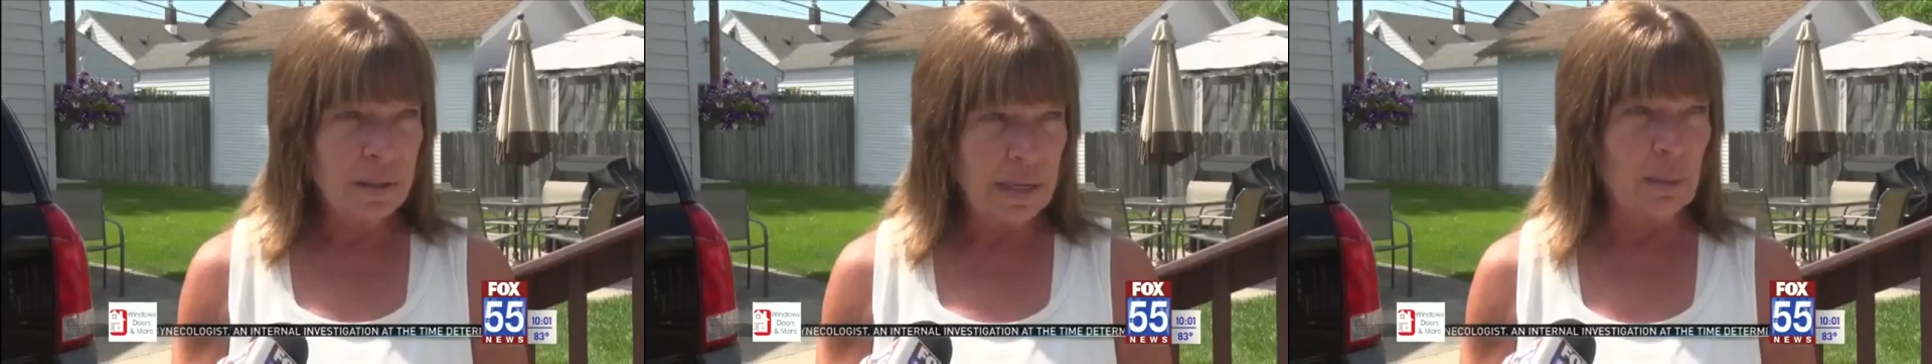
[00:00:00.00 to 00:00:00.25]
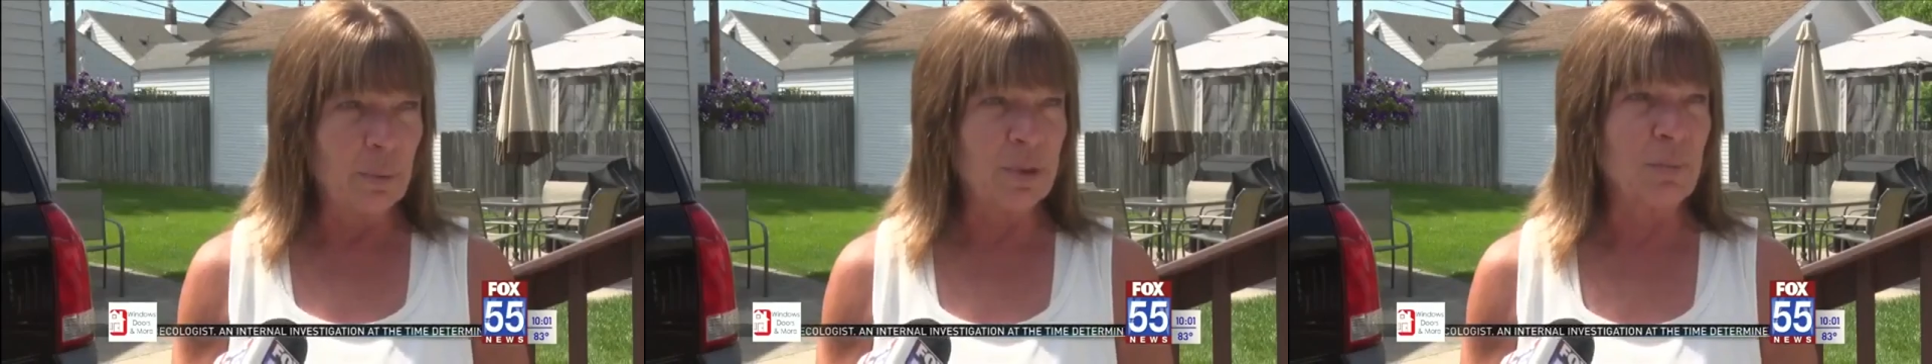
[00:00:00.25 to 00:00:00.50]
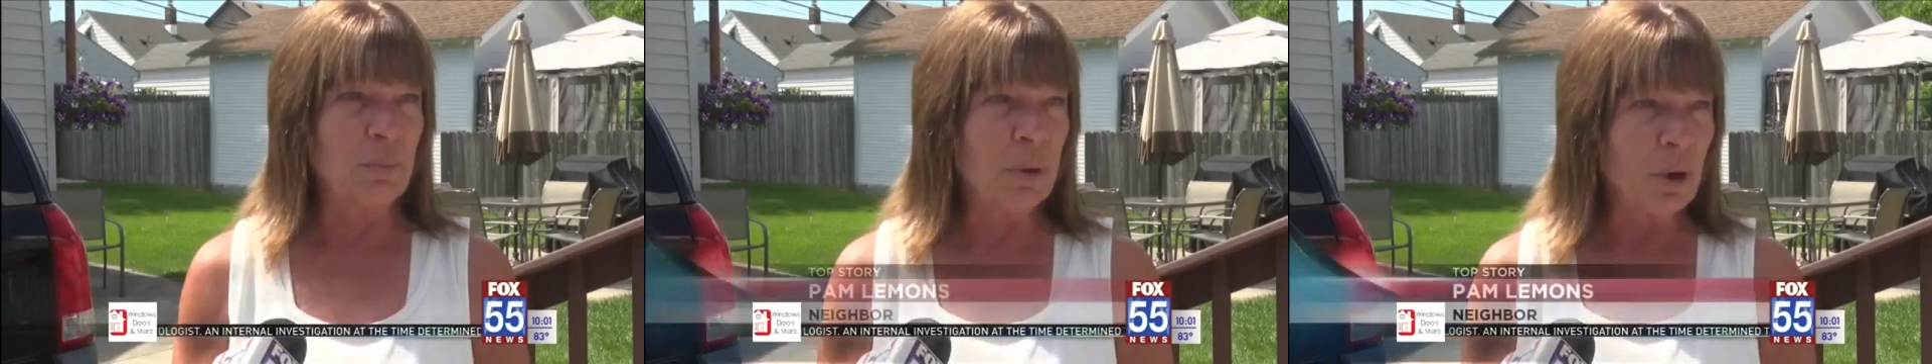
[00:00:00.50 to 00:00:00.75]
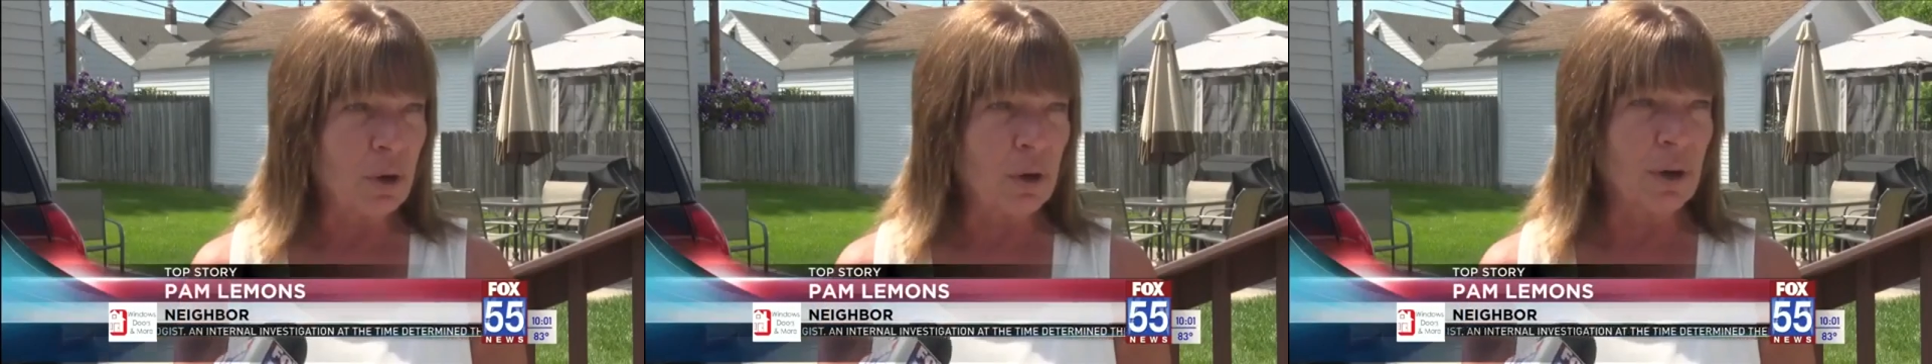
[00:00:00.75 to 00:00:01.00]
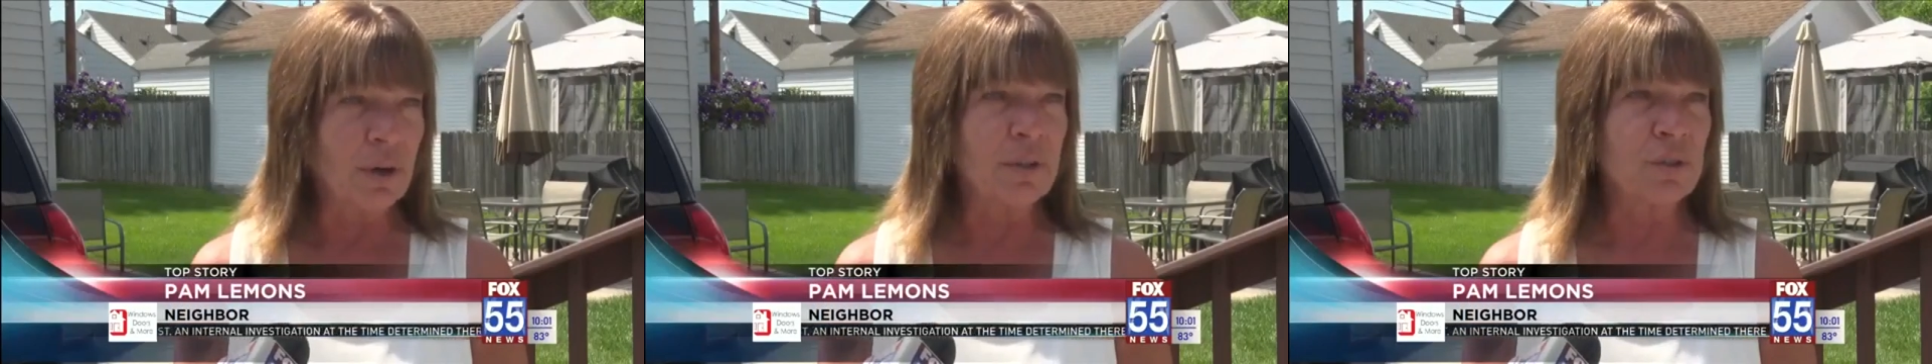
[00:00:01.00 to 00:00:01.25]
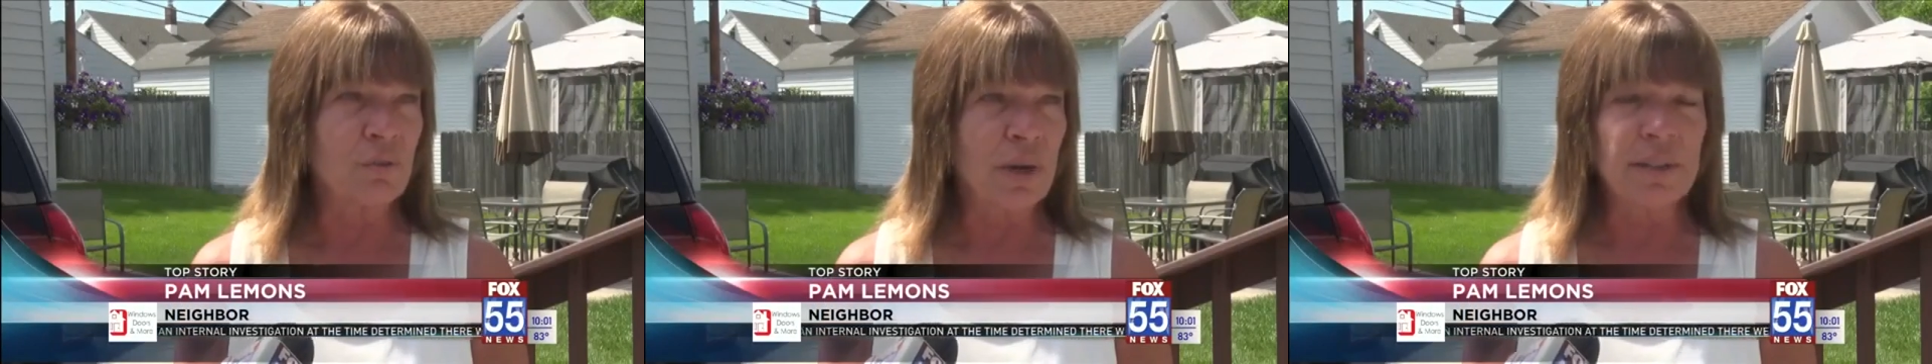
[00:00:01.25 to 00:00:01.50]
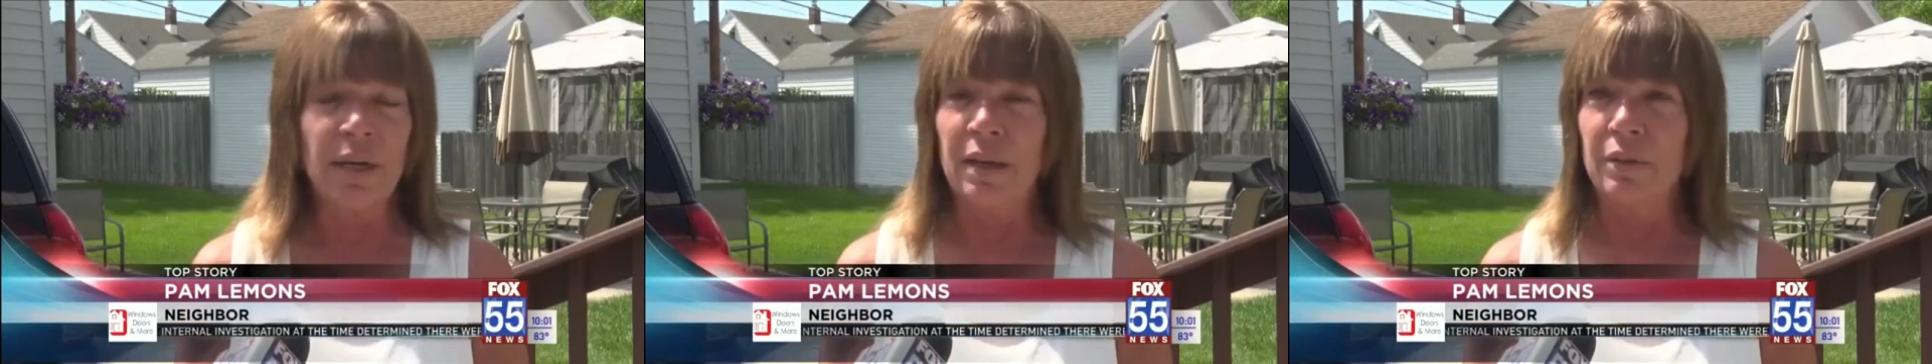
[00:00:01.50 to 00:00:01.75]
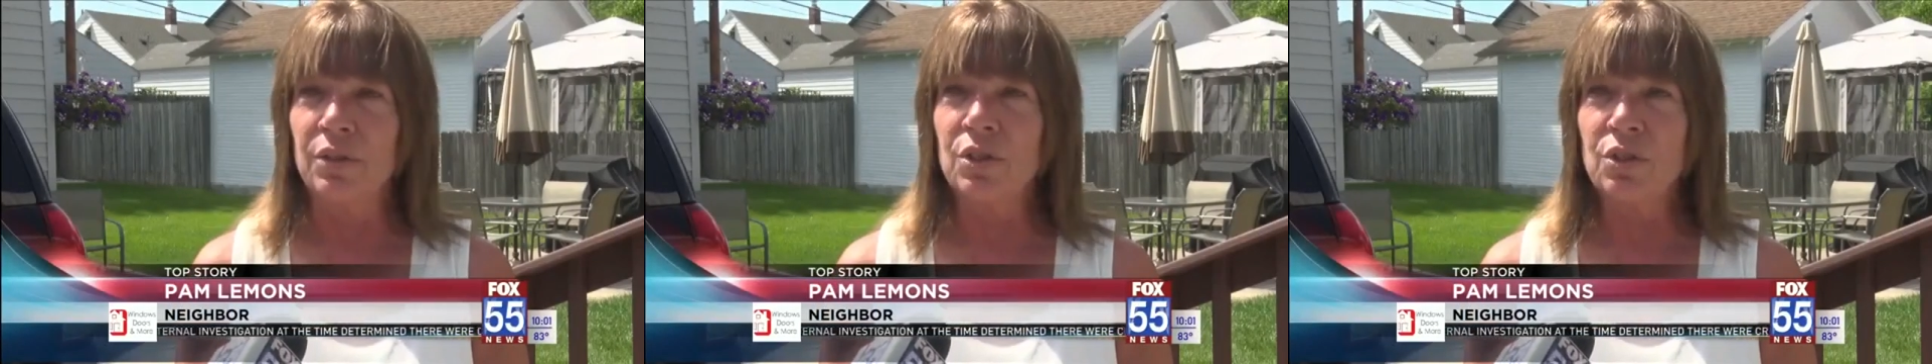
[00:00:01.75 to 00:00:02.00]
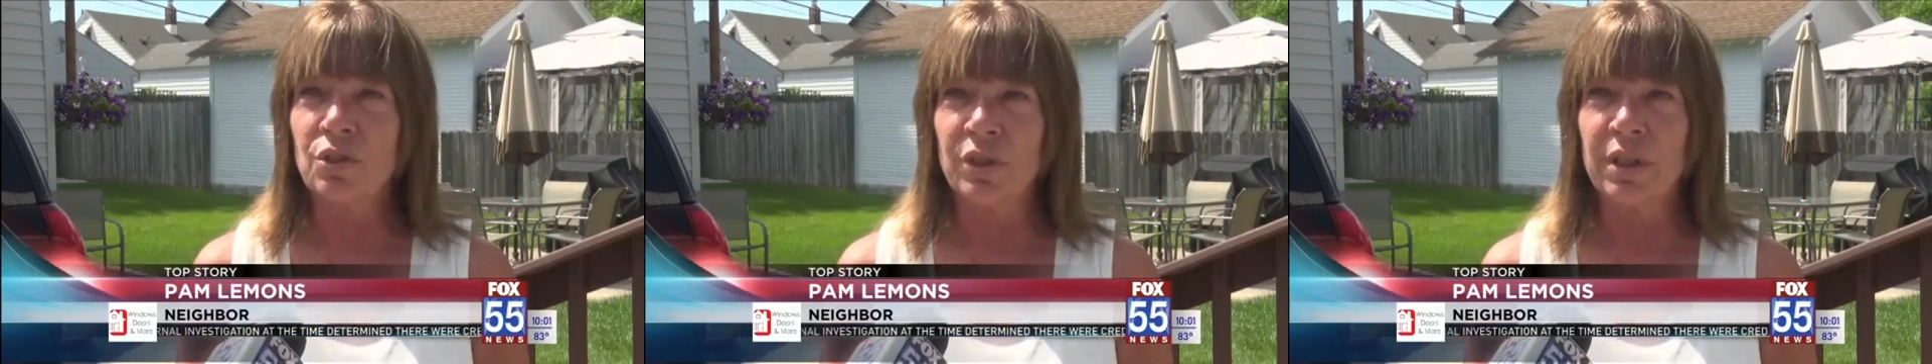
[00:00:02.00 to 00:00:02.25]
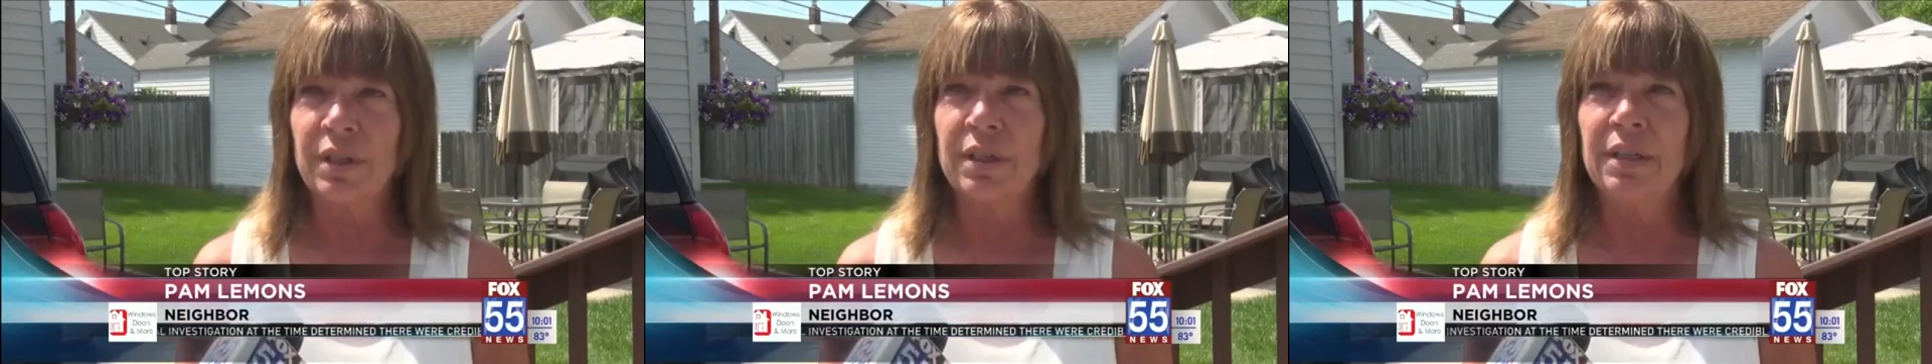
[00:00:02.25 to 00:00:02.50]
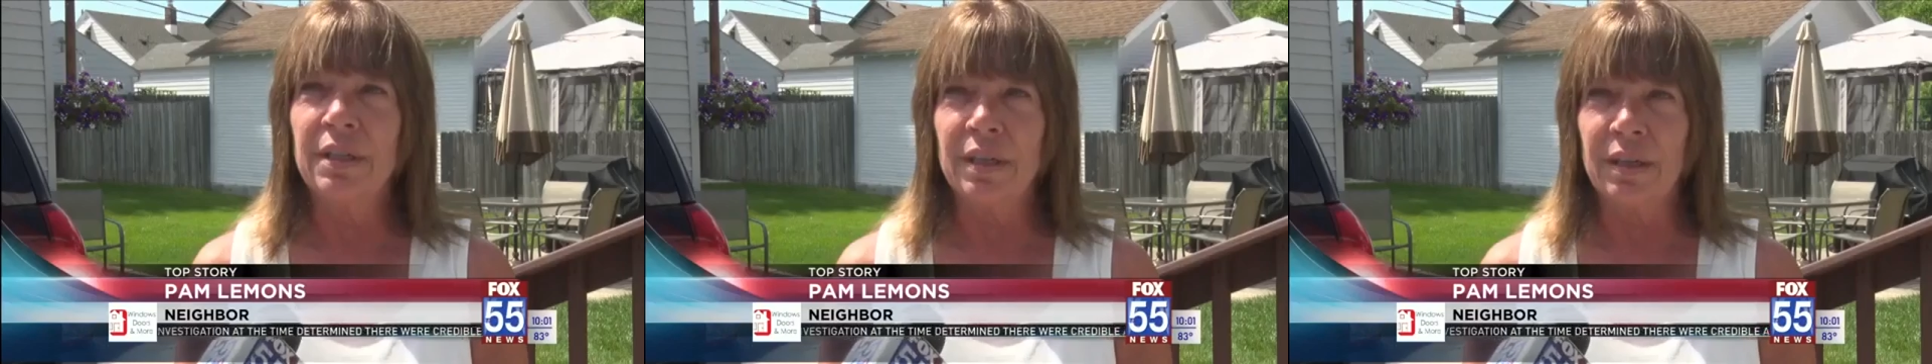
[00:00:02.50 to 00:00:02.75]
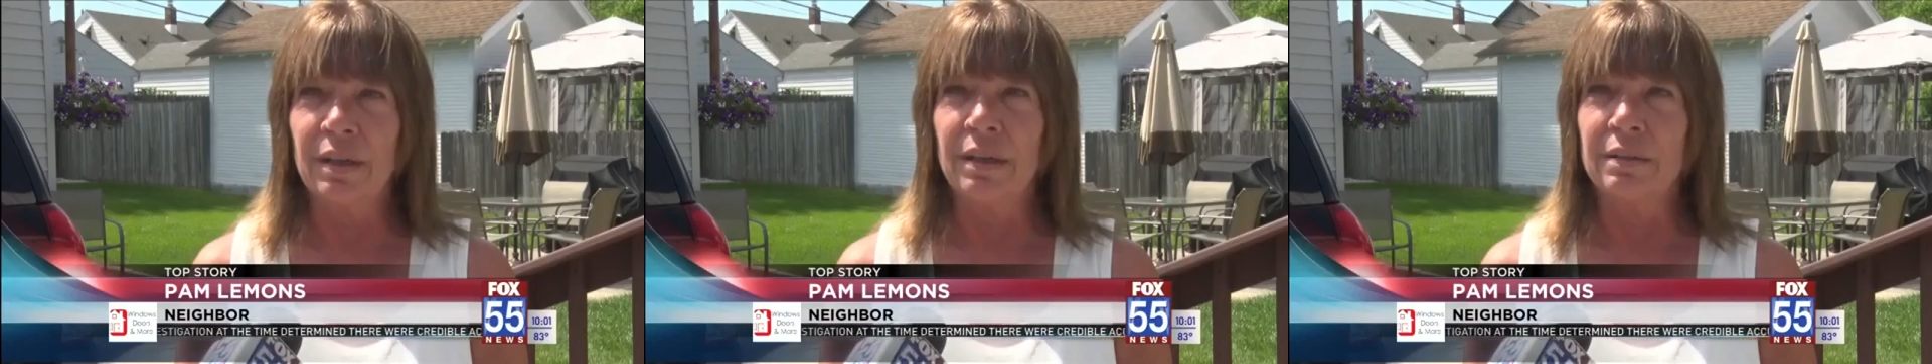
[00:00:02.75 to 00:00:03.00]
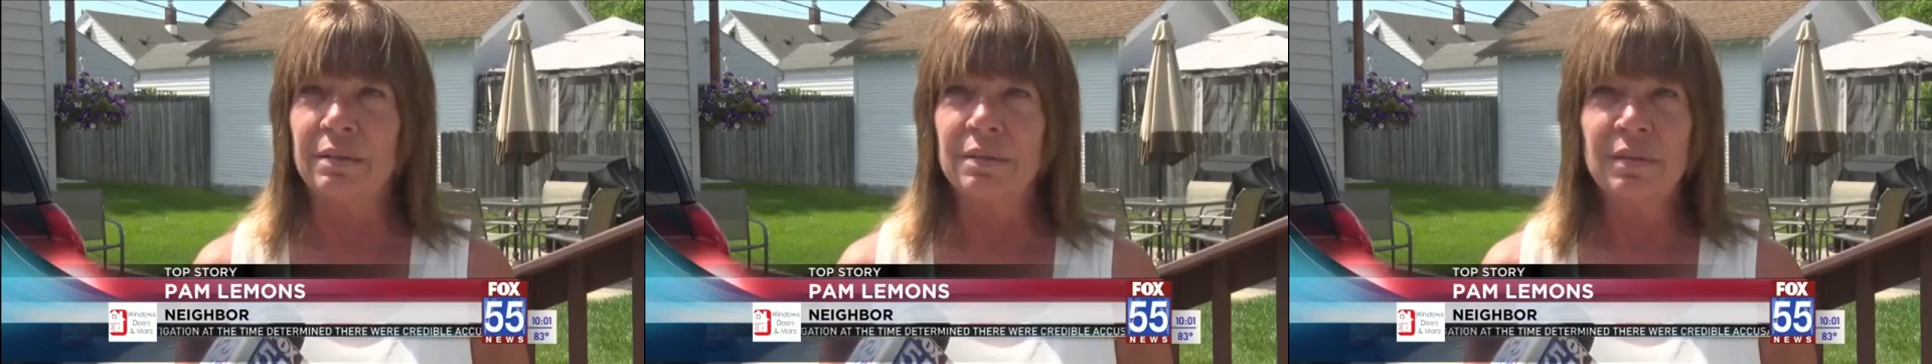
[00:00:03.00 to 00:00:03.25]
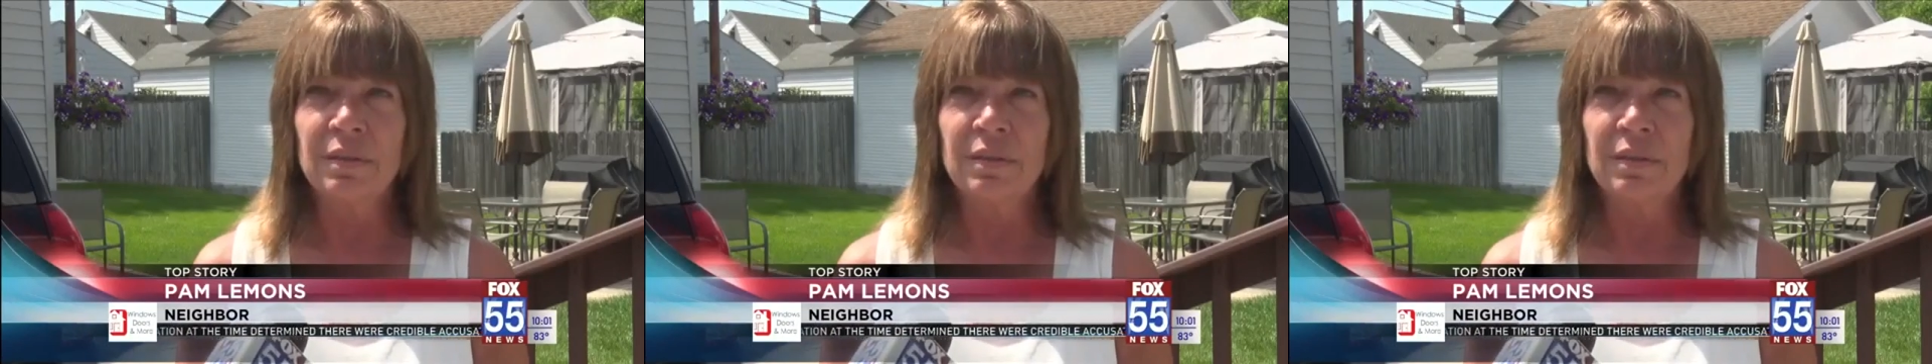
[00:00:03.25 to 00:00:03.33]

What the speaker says: Hamilton Park is right down the street and